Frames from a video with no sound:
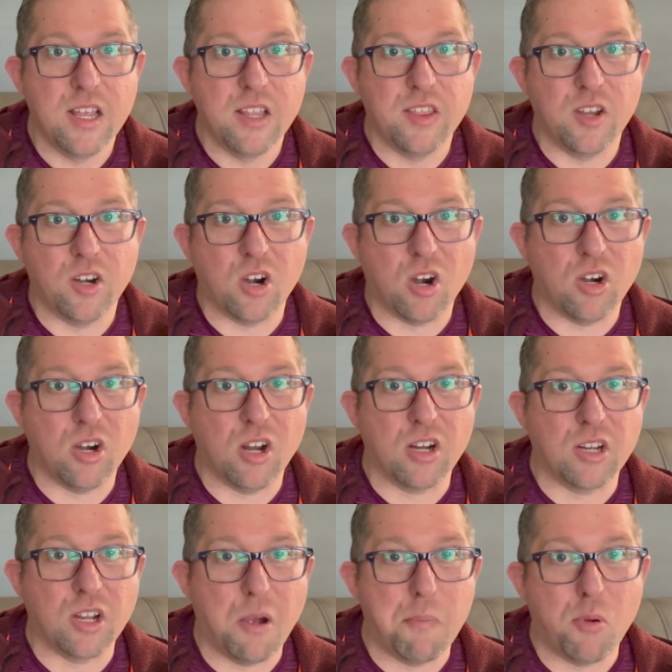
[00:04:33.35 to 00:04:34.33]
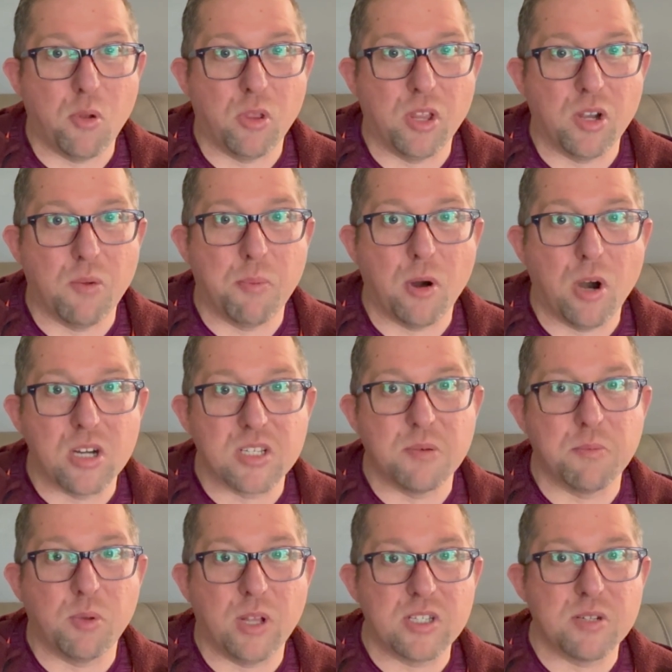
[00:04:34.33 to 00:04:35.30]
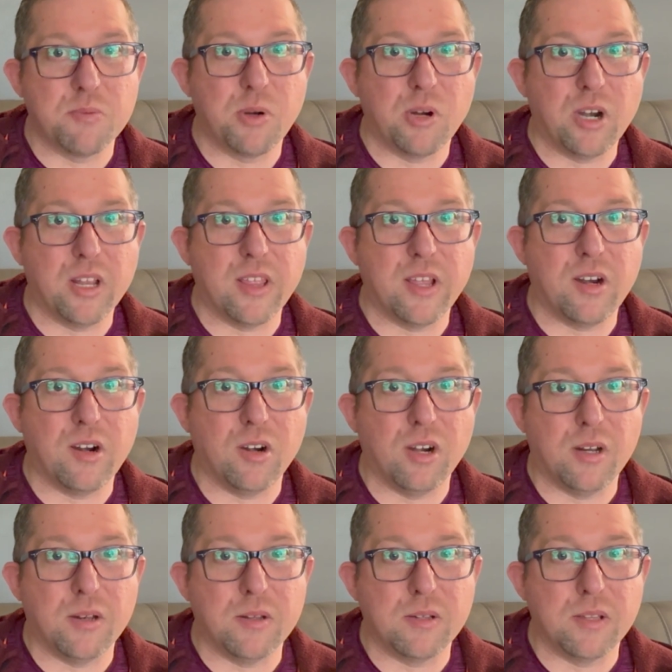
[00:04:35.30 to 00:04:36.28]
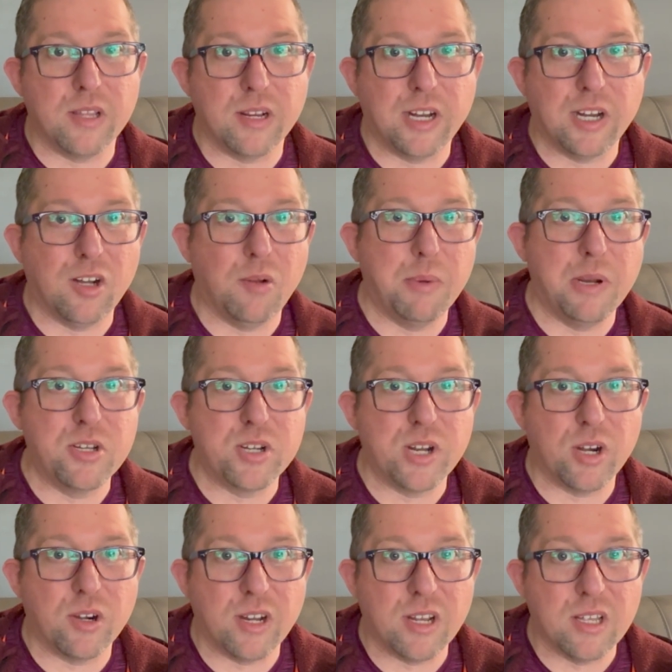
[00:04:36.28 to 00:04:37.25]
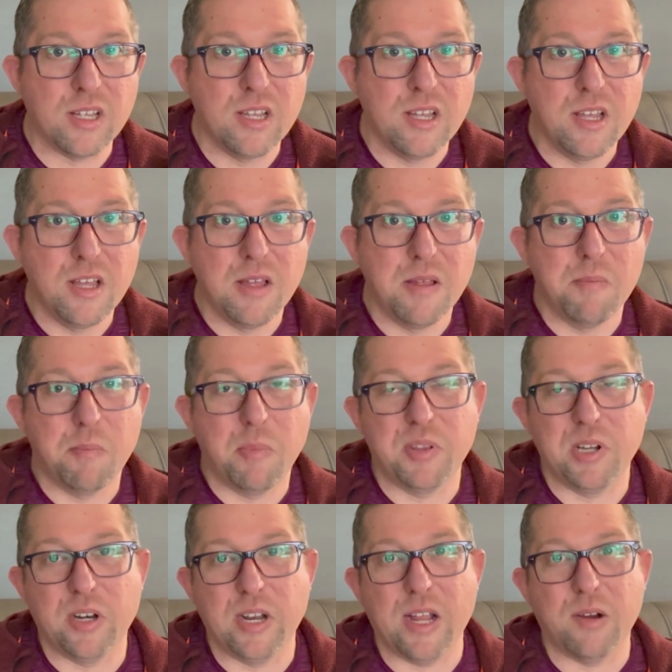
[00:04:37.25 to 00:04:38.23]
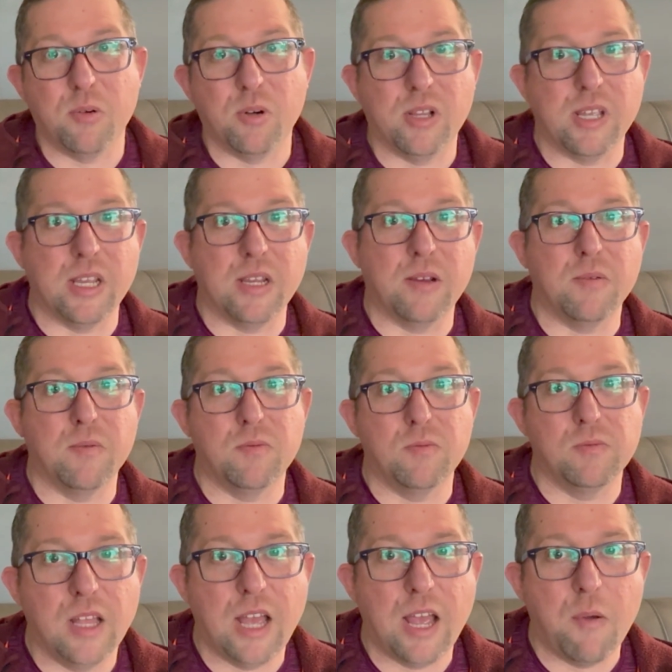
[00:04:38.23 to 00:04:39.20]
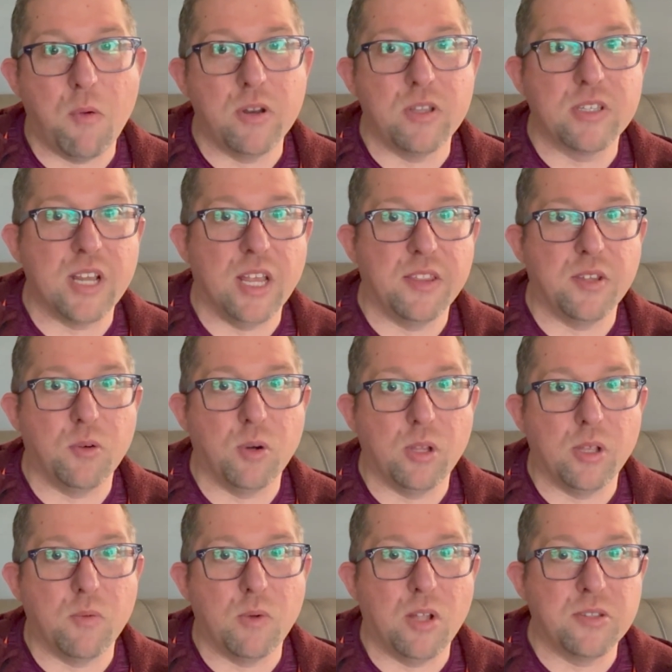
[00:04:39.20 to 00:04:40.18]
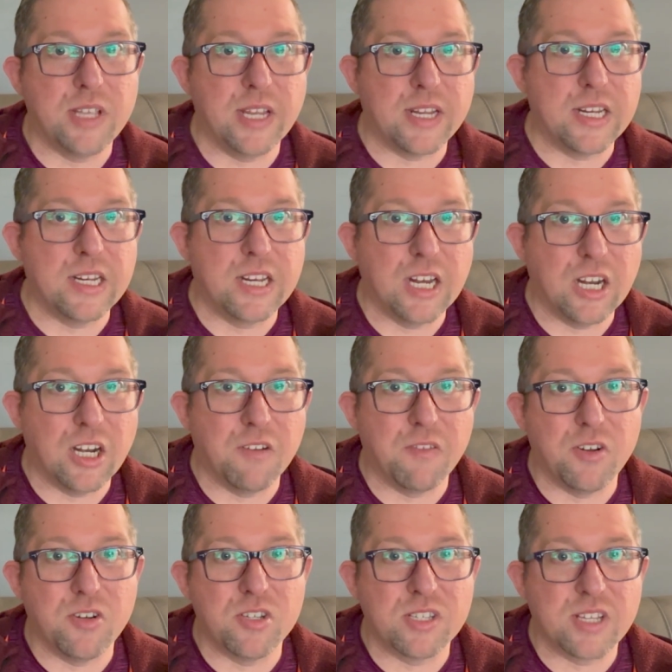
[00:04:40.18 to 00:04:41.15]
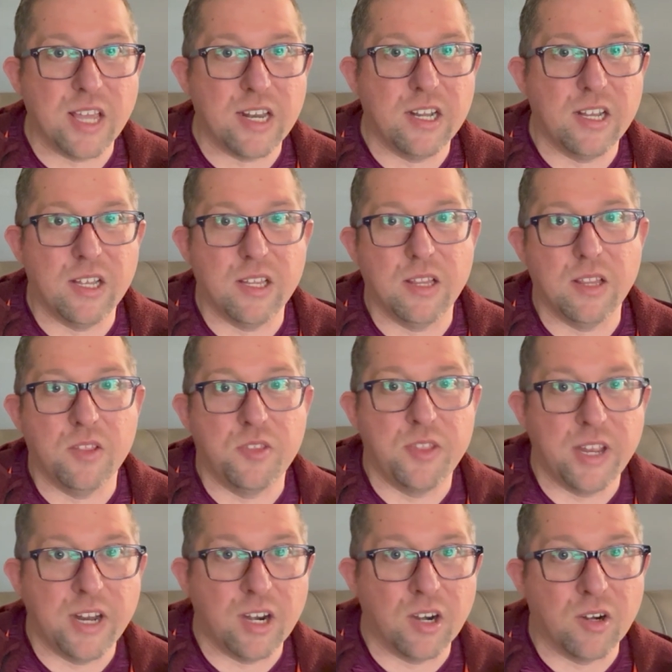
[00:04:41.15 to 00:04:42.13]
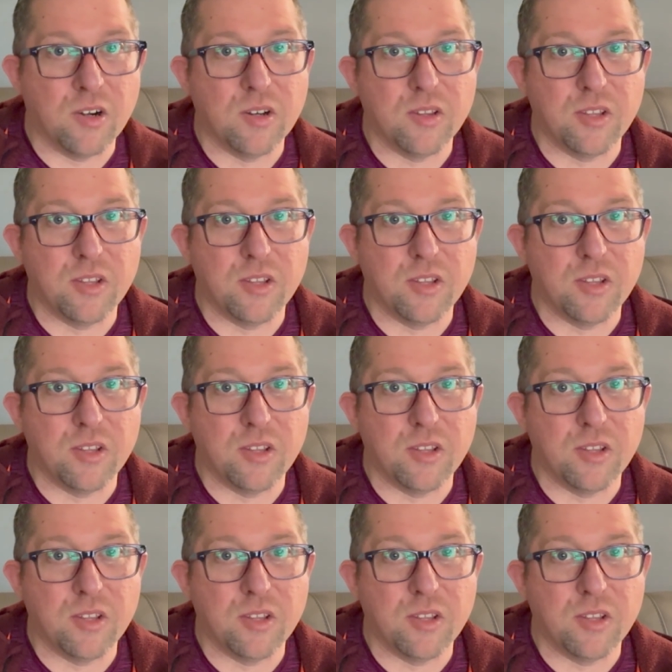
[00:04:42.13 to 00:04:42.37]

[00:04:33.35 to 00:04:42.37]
There are a couple little parks in Pleasant Prairie that are in the Carroll Beach area, but they're not really, I wouldn't say that they're really well taken care of. They're just kind of there.